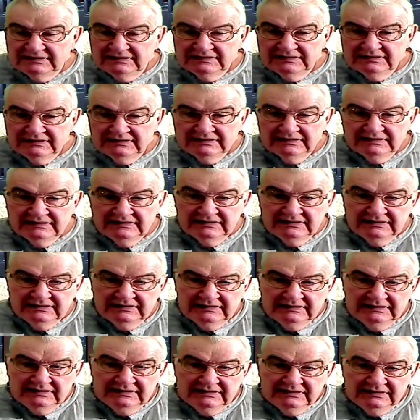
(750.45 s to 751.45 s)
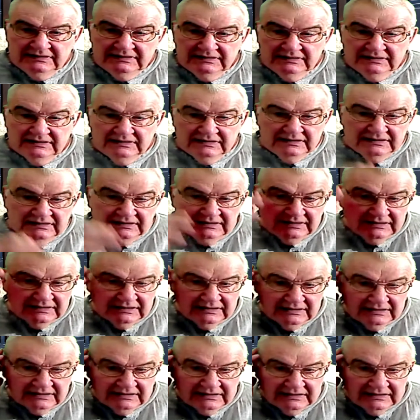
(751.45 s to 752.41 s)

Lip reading: (no one is talking)